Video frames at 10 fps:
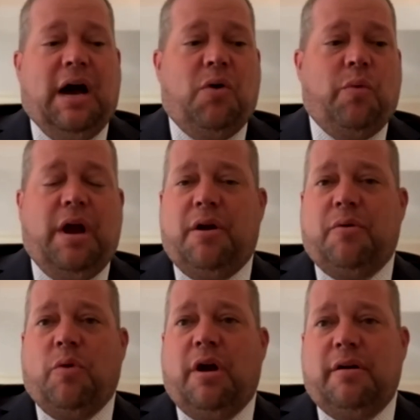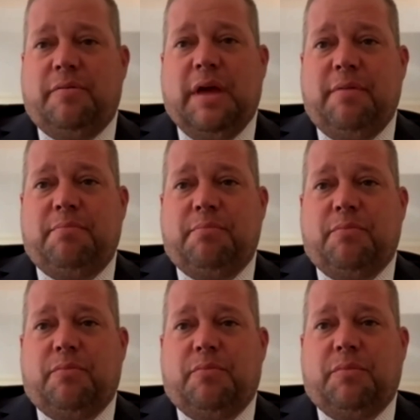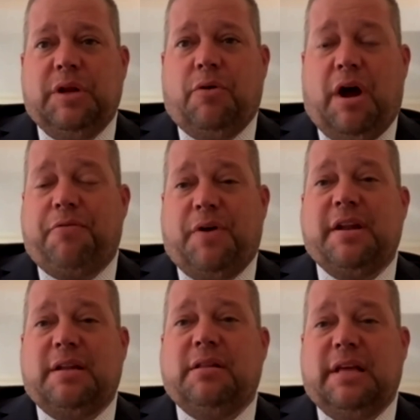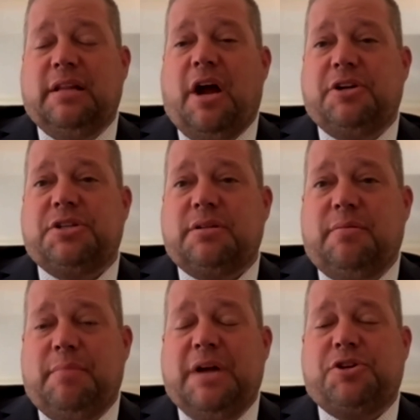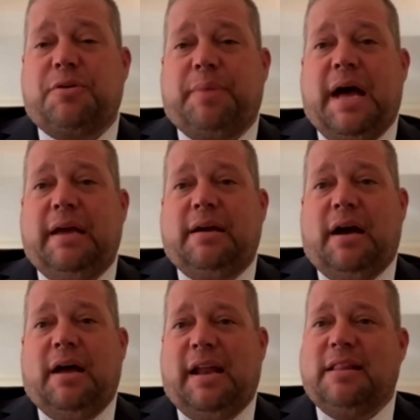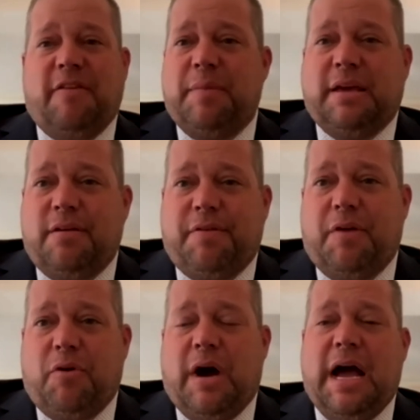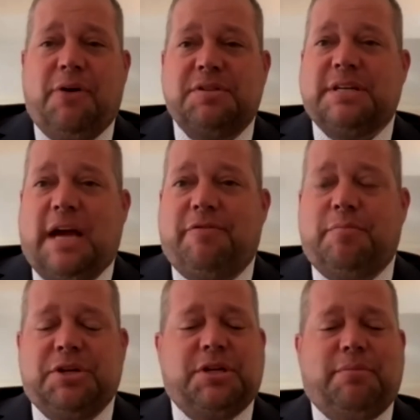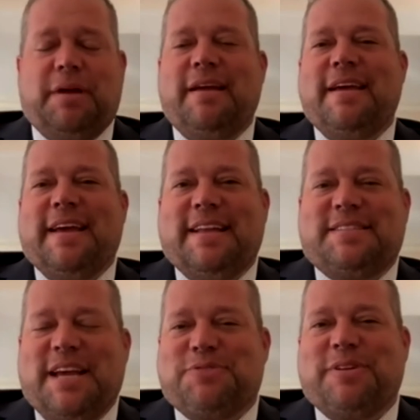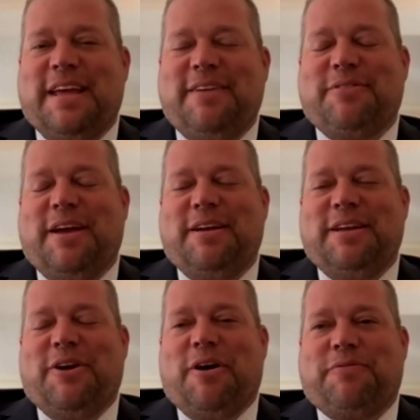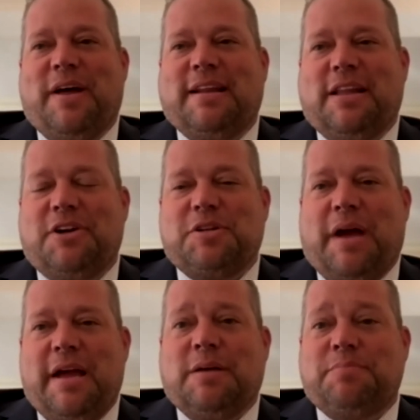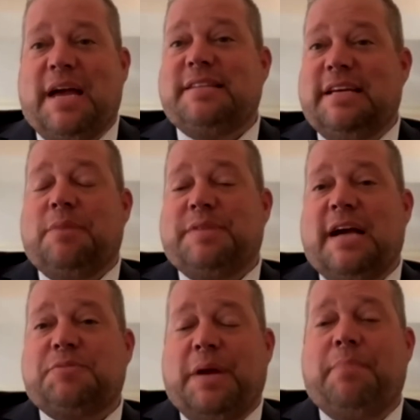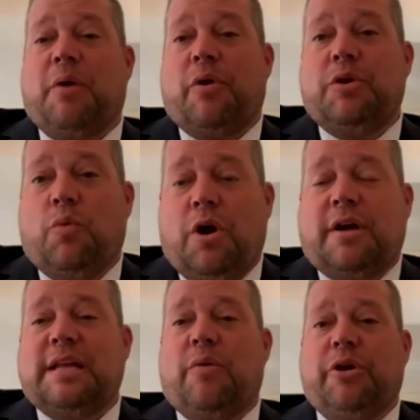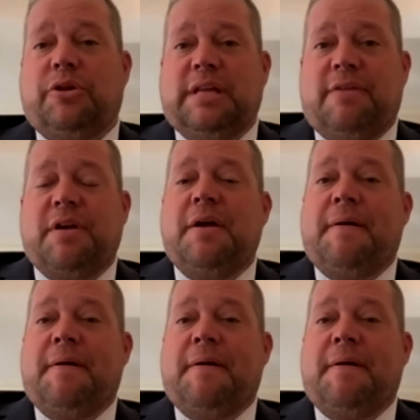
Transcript: where they, you know, are funded in large measure by, and I love making fun of Ohio as a guy from Michigan, but in states where they, you know, are funded largely by income tax paid by where you work, not where you live,